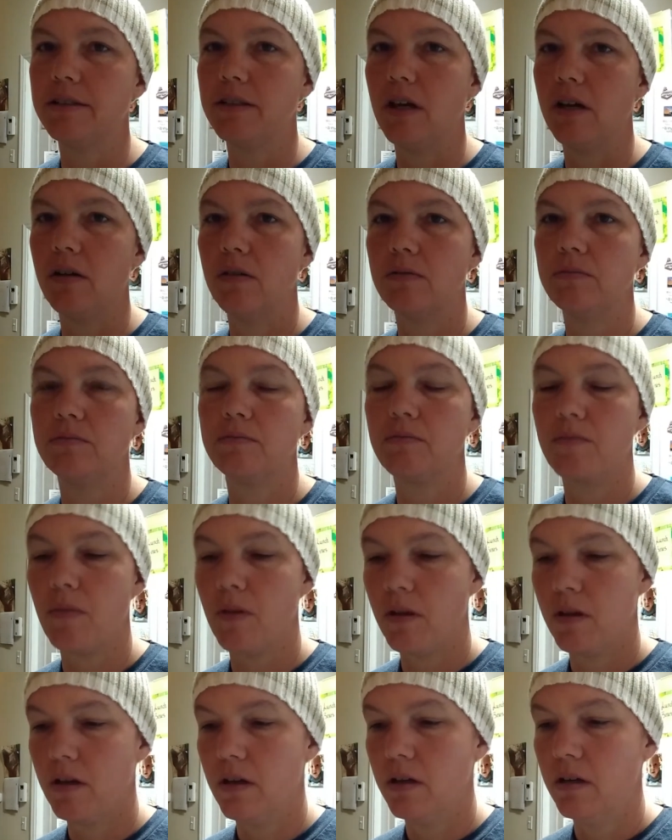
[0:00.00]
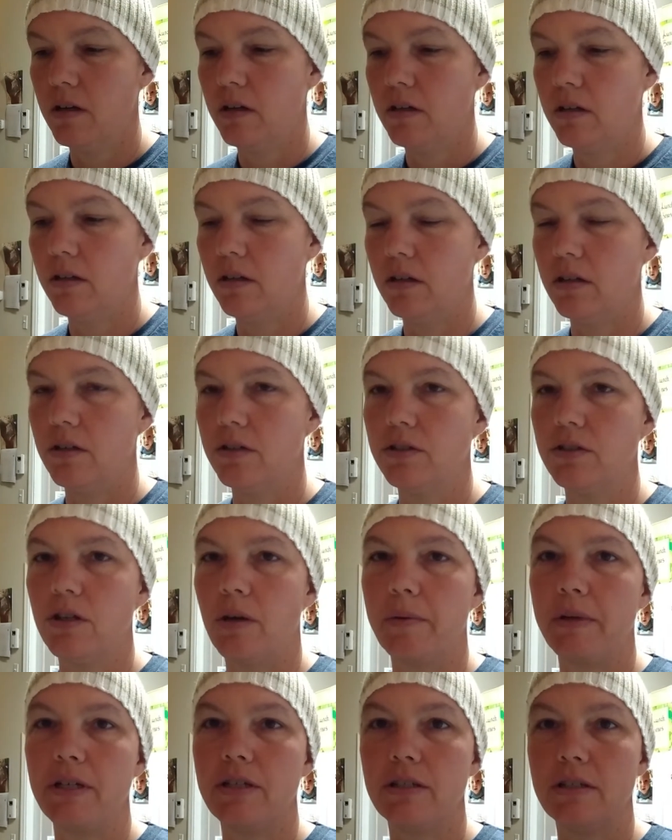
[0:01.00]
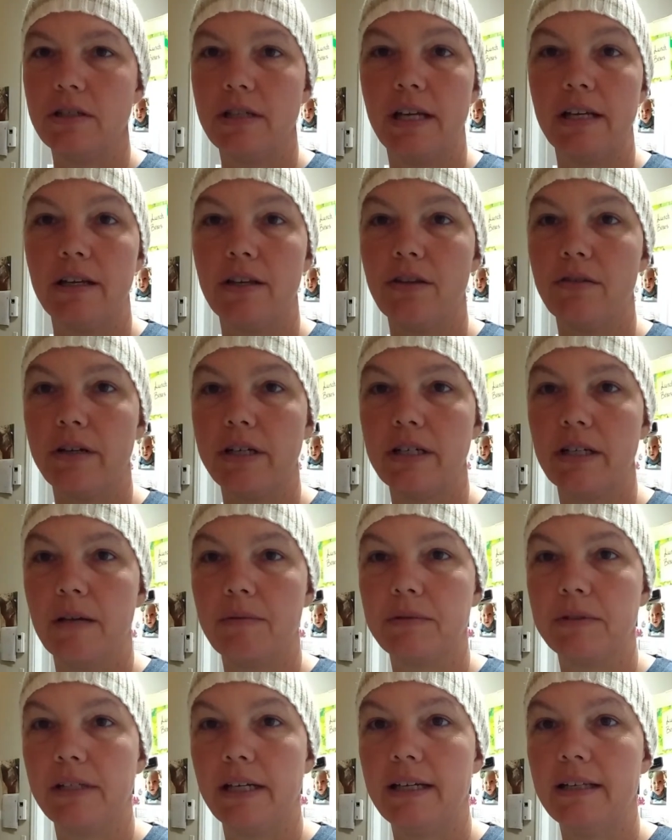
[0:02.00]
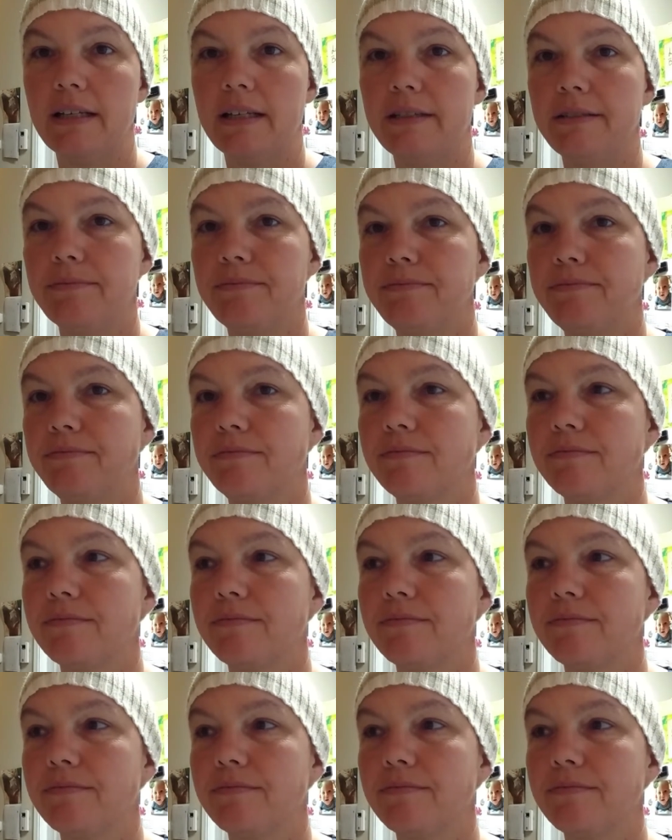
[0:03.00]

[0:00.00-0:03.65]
So the nurse told me to just take it 3 times daily